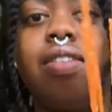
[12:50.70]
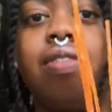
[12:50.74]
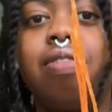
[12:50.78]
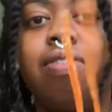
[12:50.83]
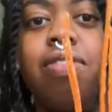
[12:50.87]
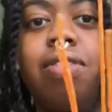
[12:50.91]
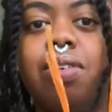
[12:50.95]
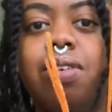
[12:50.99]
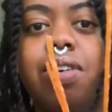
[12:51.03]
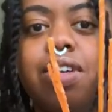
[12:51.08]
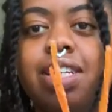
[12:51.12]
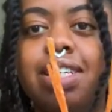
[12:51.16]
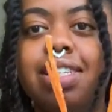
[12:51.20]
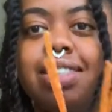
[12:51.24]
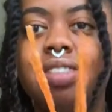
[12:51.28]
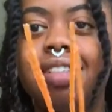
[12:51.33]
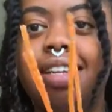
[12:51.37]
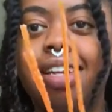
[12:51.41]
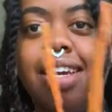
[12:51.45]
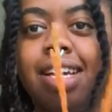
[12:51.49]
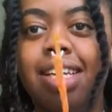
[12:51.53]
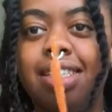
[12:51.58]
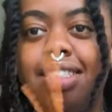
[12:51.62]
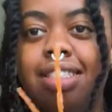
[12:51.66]
4 of these
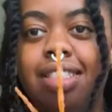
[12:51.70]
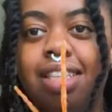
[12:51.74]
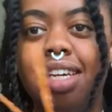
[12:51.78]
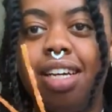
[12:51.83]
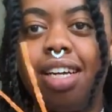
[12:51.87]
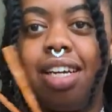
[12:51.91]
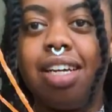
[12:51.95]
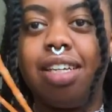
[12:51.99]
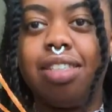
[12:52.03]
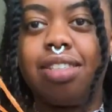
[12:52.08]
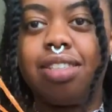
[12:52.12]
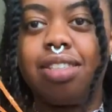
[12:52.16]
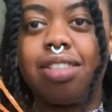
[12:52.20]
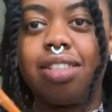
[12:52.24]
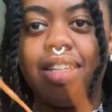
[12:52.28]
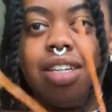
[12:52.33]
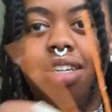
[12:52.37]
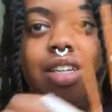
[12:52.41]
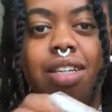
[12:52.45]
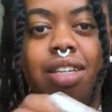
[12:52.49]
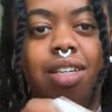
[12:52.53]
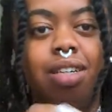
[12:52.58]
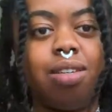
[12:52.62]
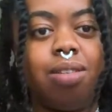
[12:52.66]
nasty ass
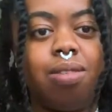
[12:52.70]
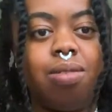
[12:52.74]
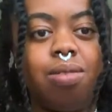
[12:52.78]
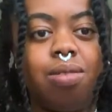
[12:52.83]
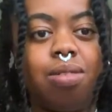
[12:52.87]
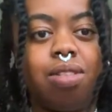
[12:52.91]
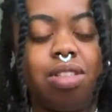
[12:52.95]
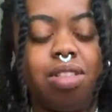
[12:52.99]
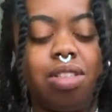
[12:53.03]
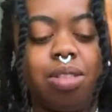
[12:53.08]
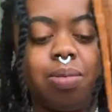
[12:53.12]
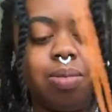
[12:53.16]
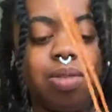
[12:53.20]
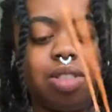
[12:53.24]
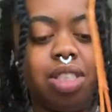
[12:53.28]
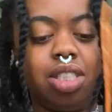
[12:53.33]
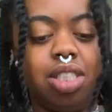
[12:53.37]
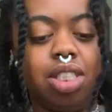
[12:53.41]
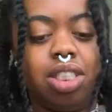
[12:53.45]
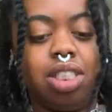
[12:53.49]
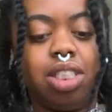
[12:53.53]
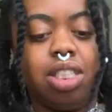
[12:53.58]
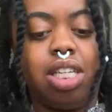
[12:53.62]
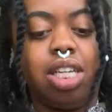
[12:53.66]
orange ones